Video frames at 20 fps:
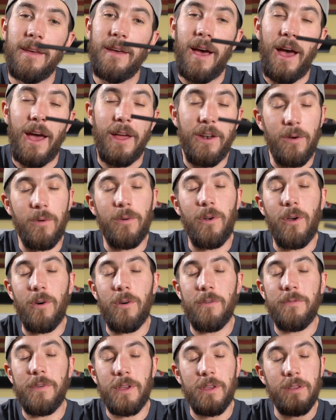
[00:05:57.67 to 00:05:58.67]
I don't know
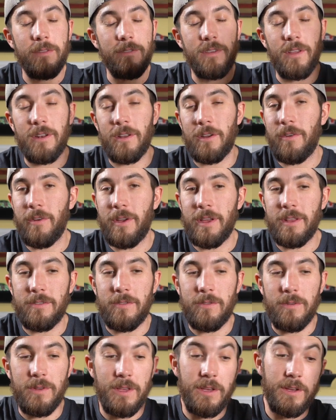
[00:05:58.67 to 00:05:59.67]
if it's going to create
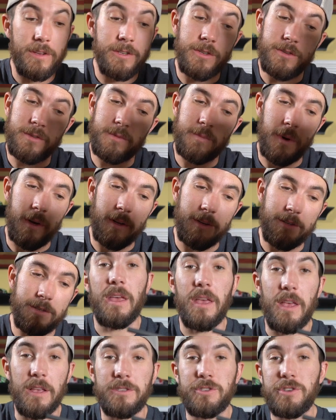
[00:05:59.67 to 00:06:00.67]
tuning issues, but
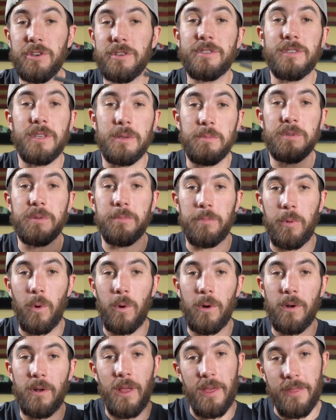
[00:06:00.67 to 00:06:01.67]
it just seems
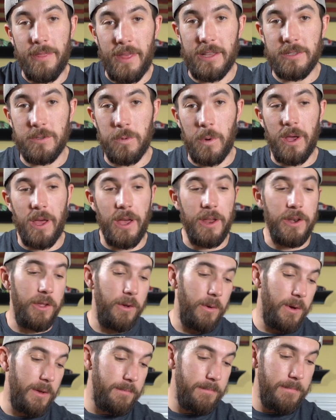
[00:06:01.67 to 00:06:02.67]
important, and that's why I do it.